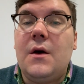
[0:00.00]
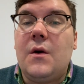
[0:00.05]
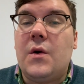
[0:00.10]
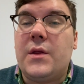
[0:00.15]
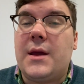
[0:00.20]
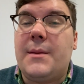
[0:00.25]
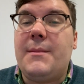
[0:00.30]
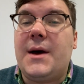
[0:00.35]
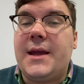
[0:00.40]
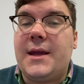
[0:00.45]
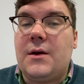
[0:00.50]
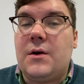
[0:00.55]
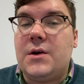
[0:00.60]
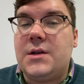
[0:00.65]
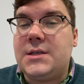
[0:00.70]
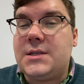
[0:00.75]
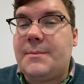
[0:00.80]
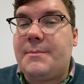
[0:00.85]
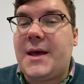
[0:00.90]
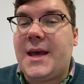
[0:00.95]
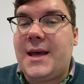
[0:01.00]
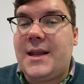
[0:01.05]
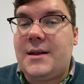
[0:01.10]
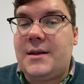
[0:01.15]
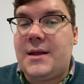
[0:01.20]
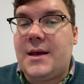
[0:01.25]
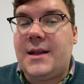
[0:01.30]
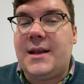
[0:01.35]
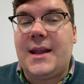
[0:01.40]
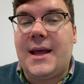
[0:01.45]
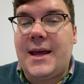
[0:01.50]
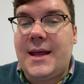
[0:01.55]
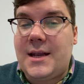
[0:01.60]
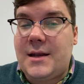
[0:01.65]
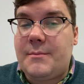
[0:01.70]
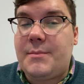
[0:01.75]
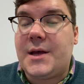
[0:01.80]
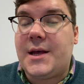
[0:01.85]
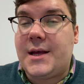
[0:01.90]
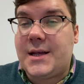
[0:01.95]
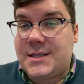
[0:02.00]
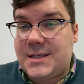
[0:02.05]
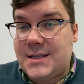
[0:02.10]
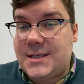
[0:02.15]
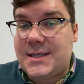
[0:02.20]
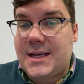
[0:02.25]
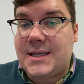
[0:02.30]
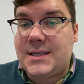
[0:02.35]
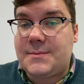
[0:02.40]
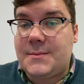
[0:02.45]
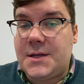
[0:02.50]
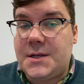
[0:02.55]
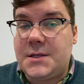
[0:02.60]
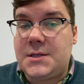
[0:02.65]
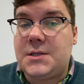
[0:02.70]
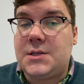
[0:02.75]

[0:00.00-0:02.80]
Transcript: or they might underpin an in-person assessment,